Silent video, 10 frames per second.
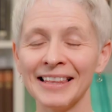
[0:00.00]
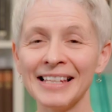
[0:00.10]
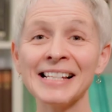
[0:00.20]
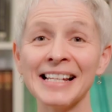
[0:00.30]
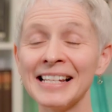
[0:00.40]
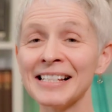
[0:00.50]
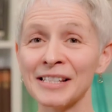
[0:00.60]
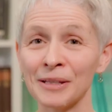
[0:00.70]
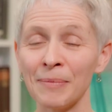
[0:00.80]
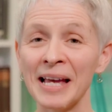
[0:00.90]
This
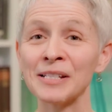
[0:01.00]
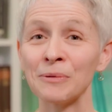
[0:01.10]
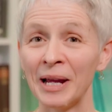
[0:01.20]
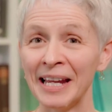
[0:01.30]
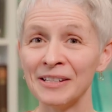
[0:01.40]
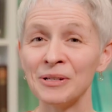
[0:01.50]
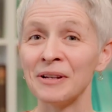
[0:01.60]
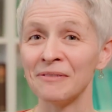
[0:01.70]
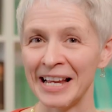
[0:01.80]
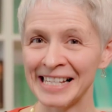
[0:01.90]
is the best way to
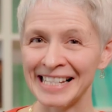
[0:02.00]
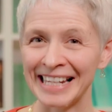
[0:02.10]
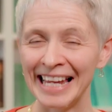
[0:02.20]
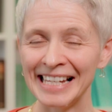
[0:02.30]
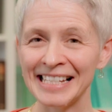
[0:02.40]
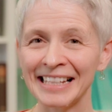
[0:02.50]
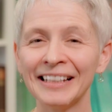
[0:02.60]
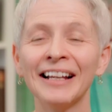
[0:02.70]
investigate